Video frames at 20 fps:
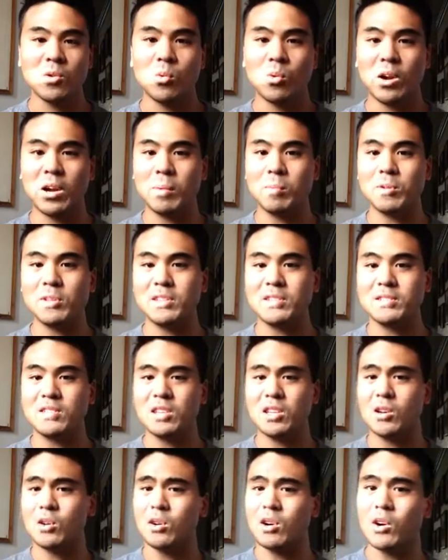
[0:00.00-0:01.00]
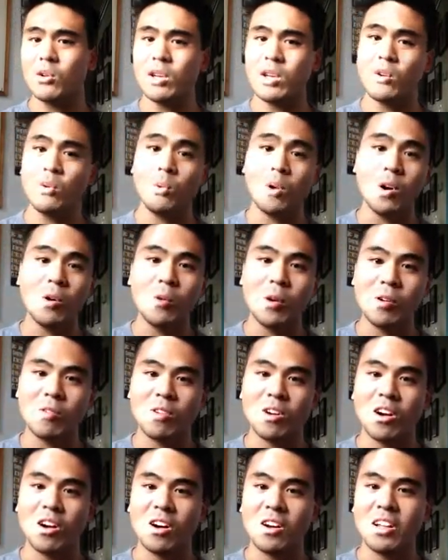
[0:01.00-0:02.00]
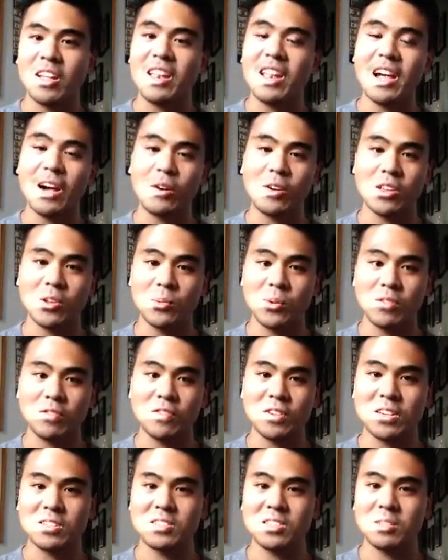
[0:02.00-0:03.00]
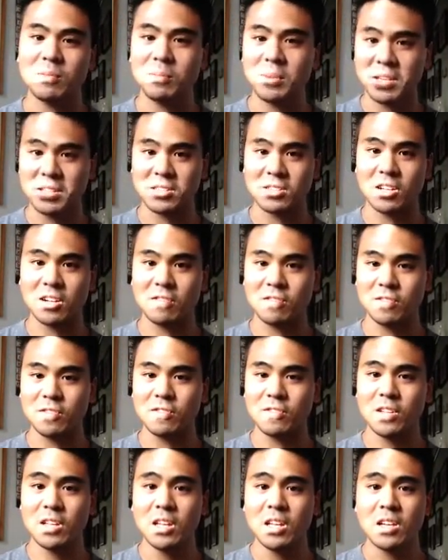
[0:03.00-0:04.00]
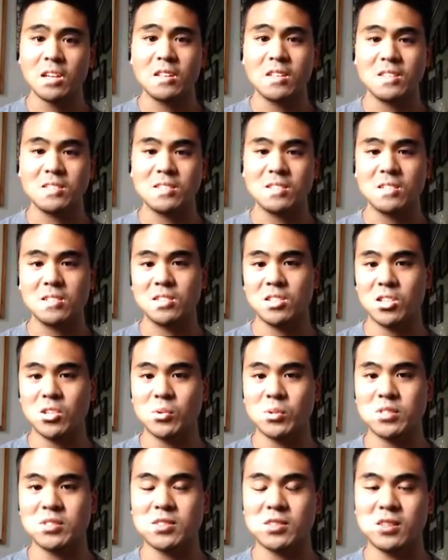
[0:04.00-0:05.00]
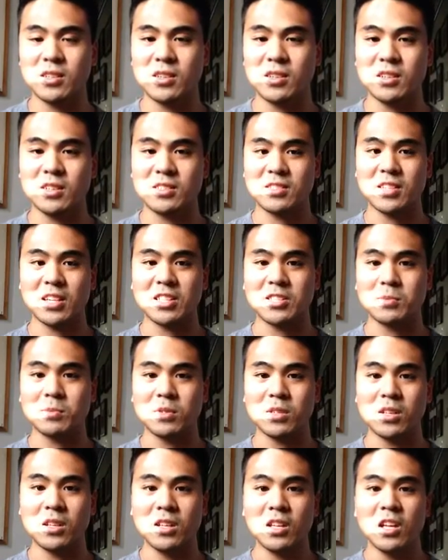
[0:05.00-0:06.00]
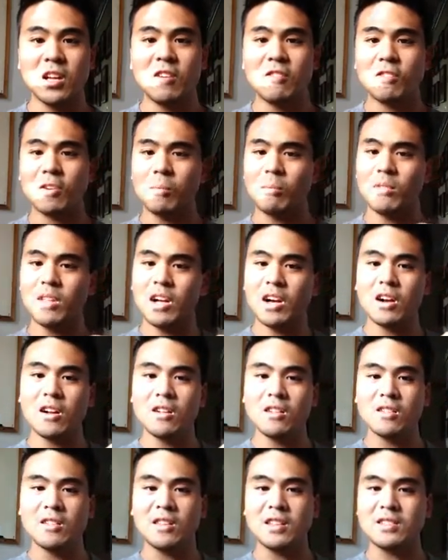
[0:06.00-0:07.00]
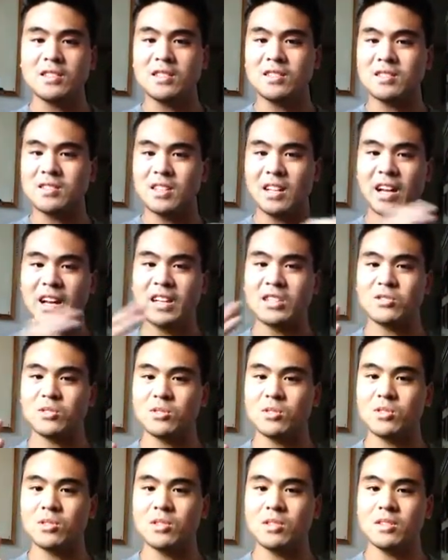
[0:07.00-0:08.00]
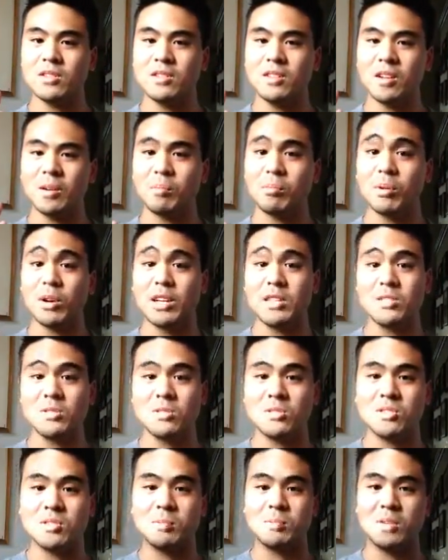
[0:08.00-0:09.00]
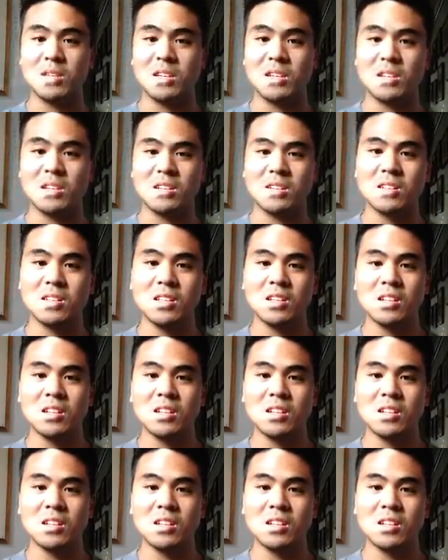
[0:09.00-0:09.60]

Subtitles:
we're able to see, okay, what went wrong and how can we fix it based off of this continuous assessment. From there, this is actual appraisals being